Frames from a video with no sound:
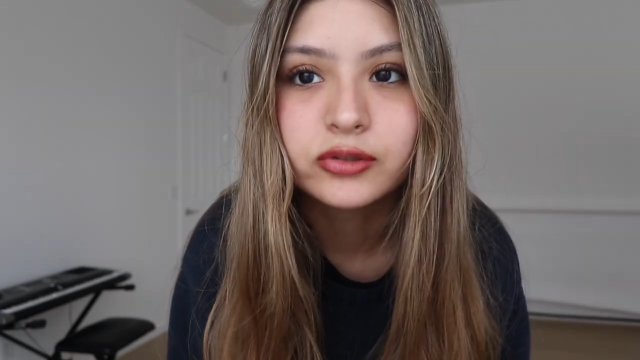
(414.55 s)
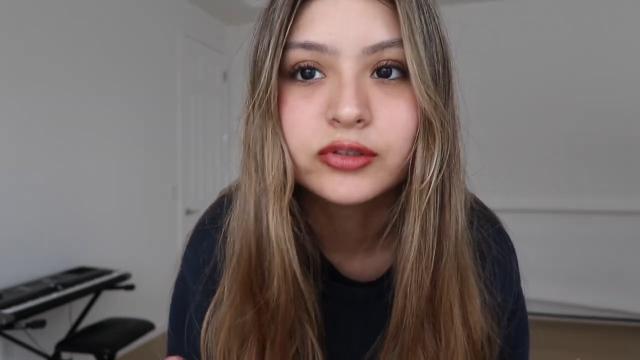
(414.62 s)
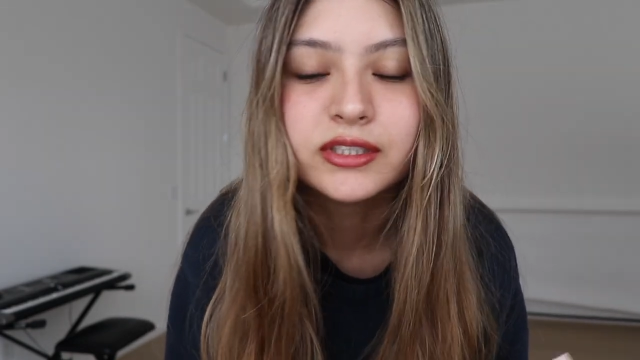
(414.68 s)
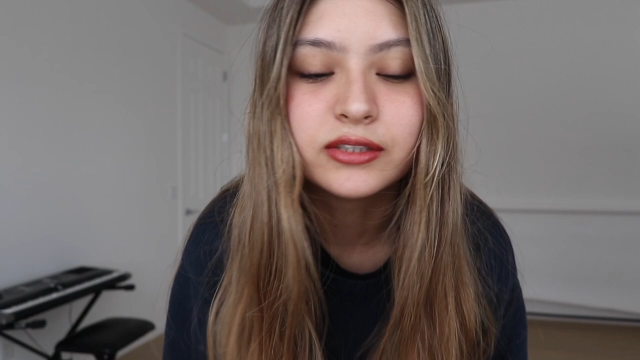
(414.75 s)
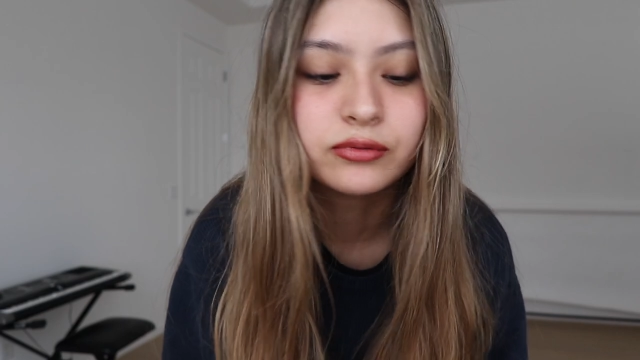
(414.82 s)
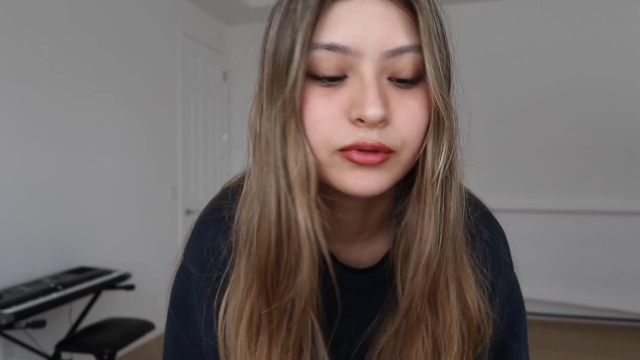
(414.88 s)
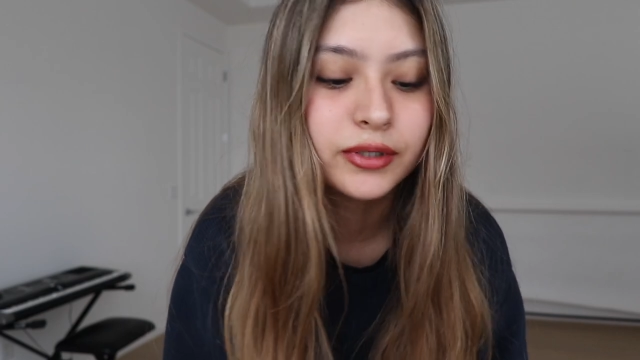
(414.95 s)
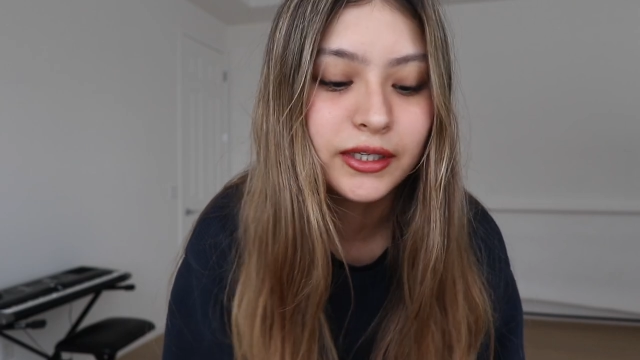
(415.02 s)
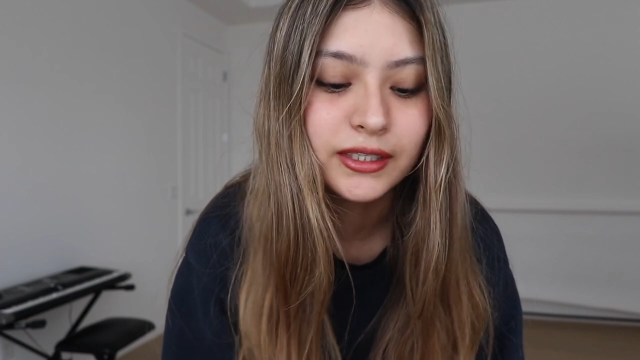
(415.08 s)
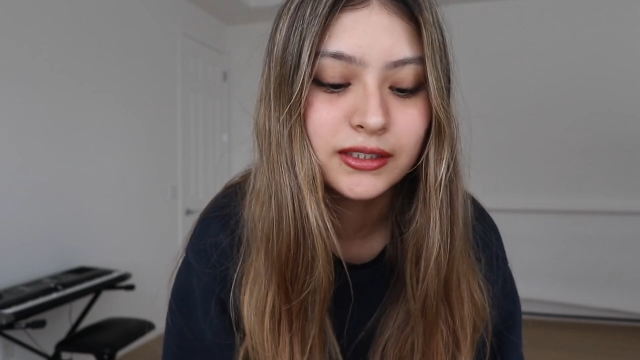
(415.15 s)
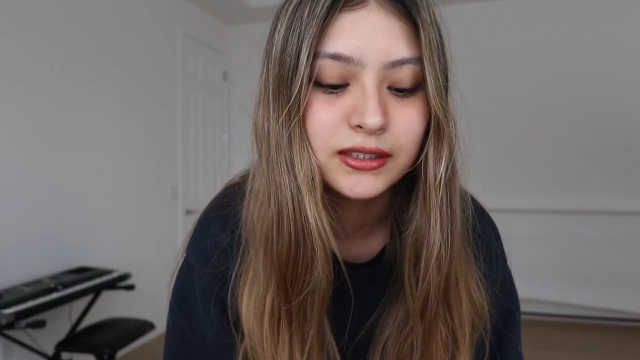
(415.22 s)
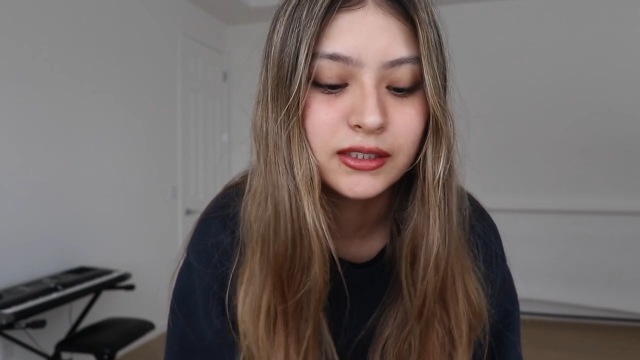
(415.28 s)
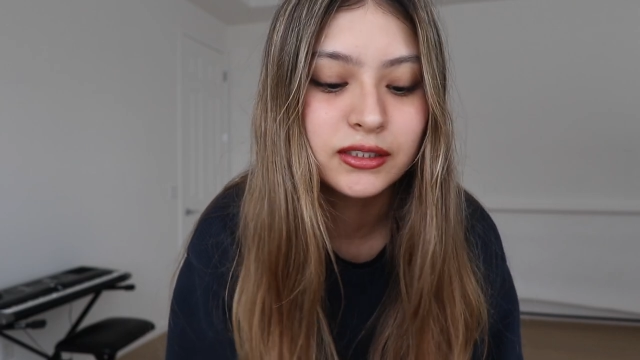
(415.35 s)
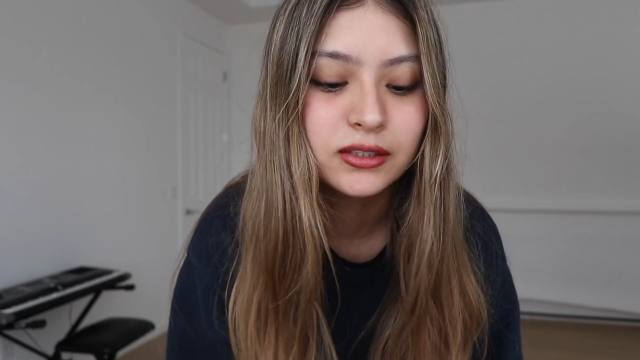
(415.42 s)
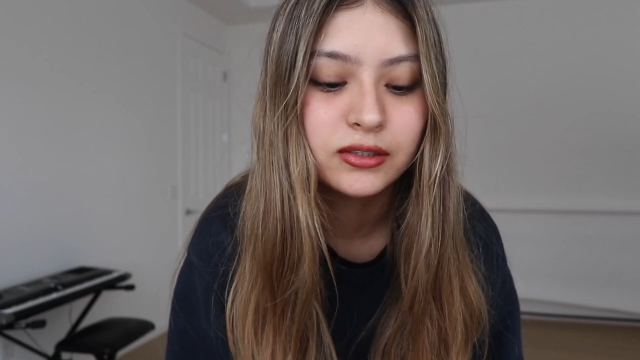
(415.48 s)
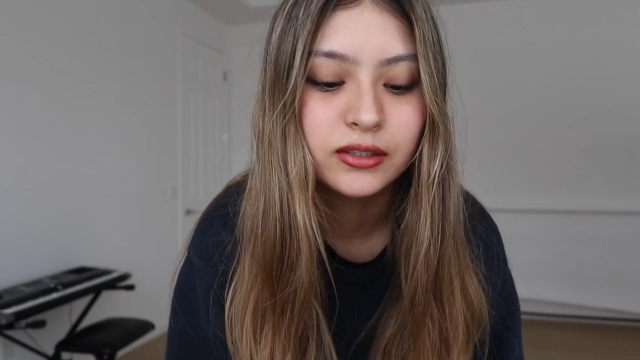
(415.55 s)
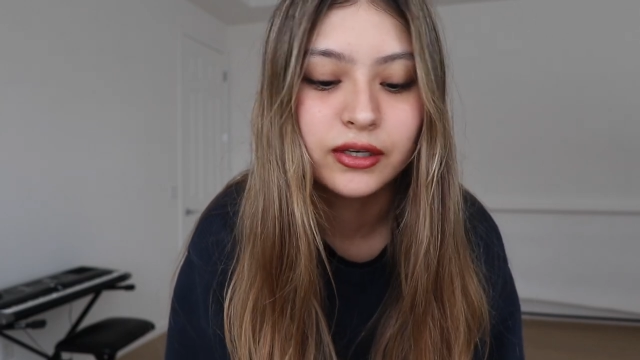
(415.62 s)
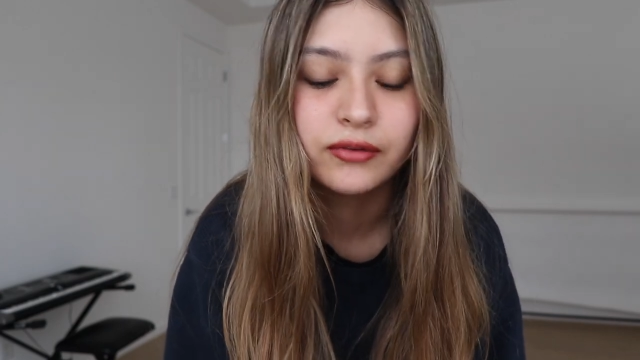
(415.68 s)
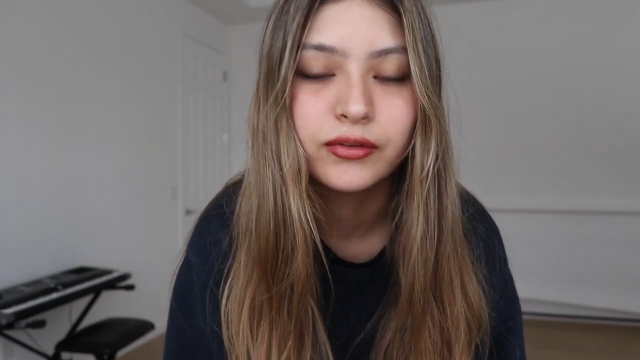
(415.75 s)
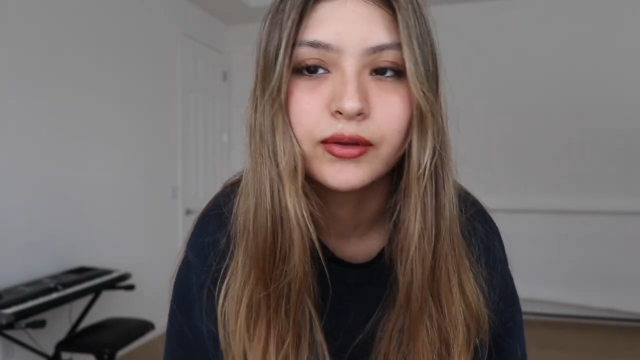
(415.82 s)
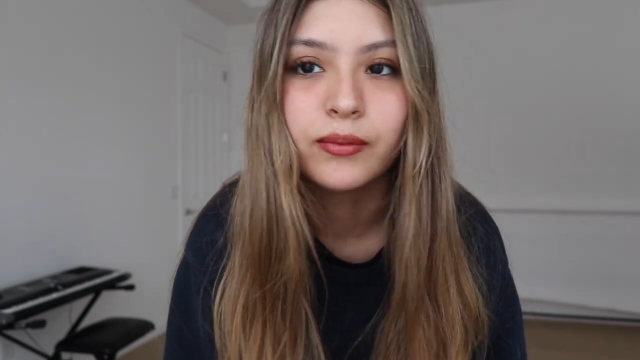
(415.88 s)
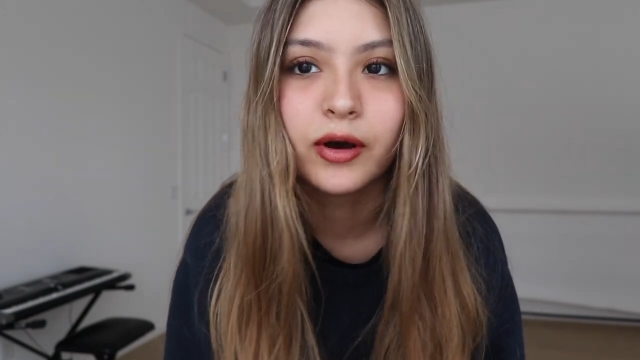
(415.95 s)
so it's really easy to
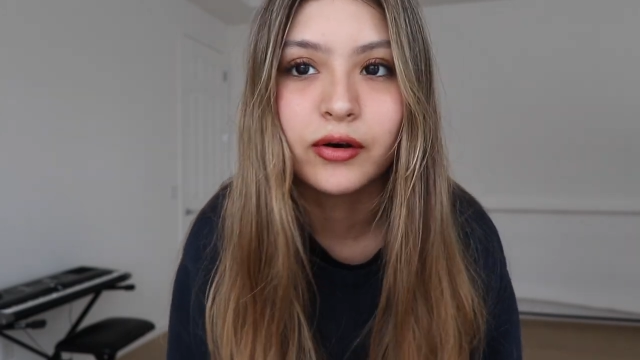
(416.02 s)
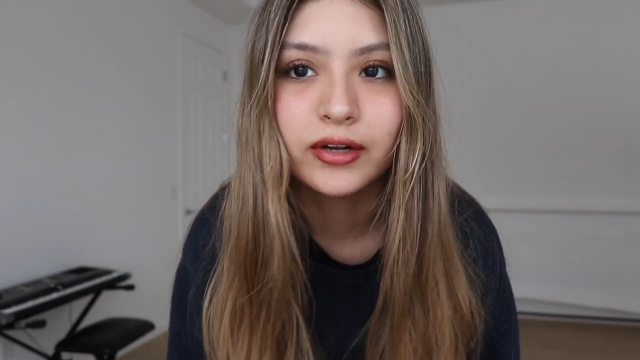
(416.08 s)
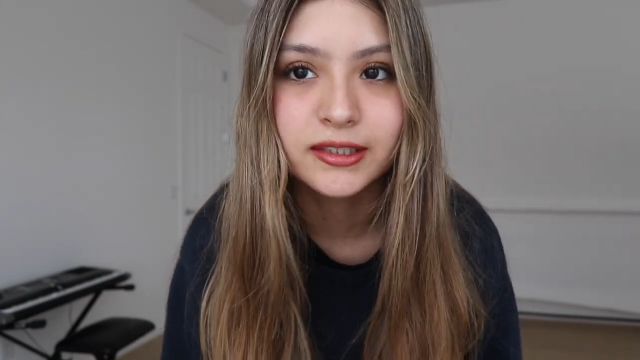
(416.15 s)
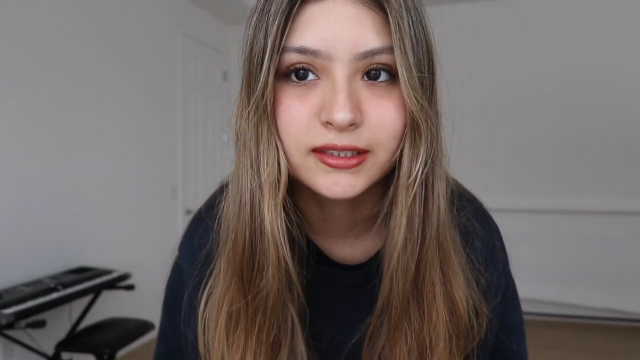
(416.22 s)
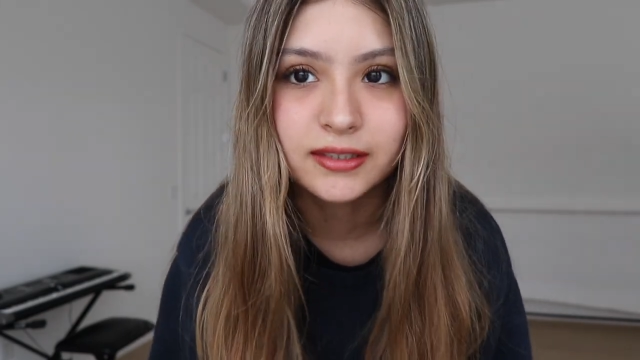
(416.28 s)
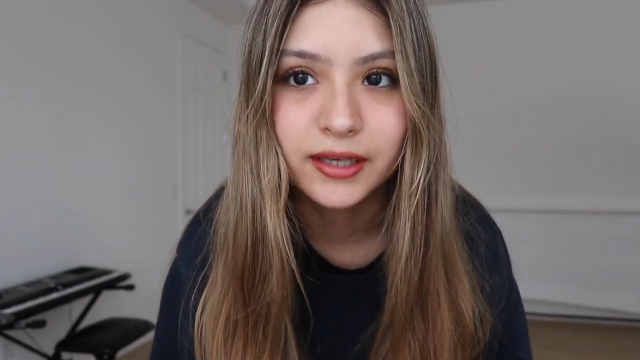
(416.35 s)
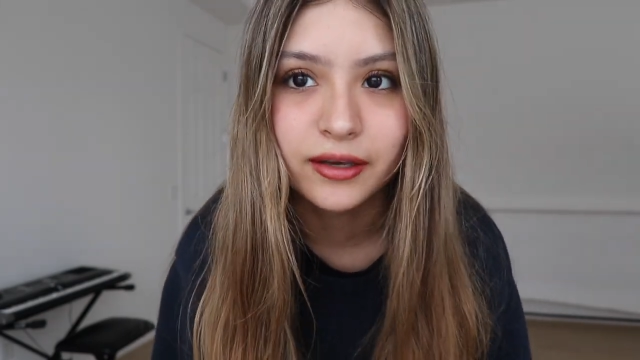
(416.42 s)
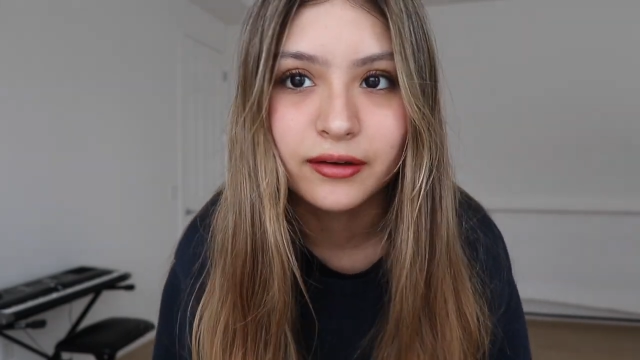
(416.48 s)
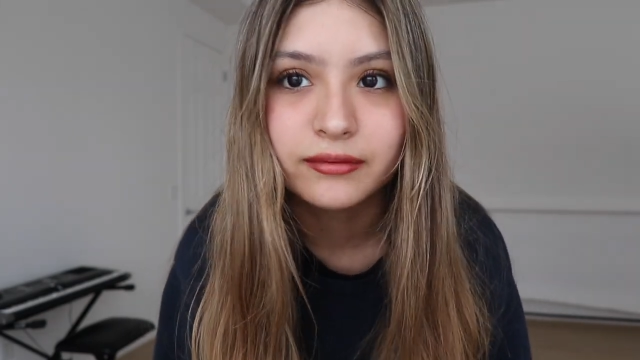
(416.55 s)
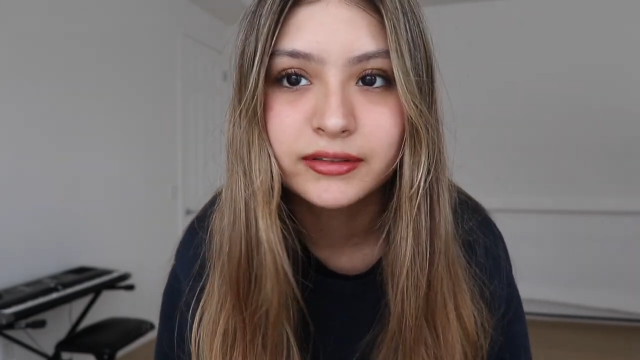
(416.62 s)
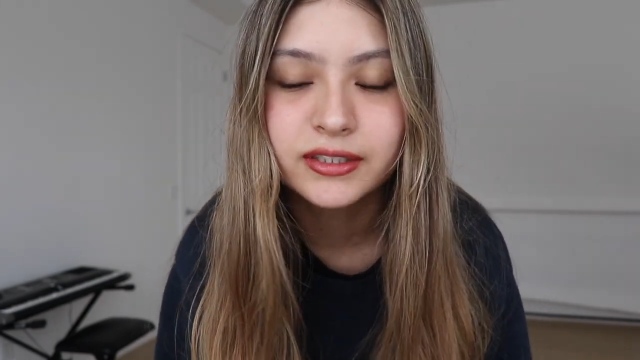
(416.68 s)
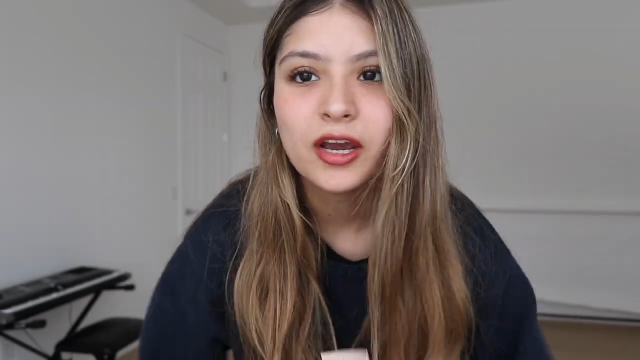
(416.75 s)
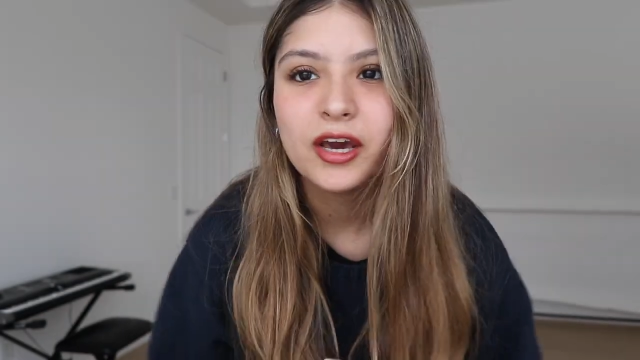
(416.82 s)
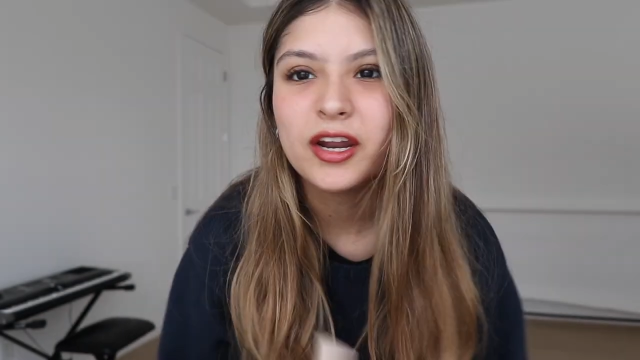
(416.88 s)
give them out as gifts.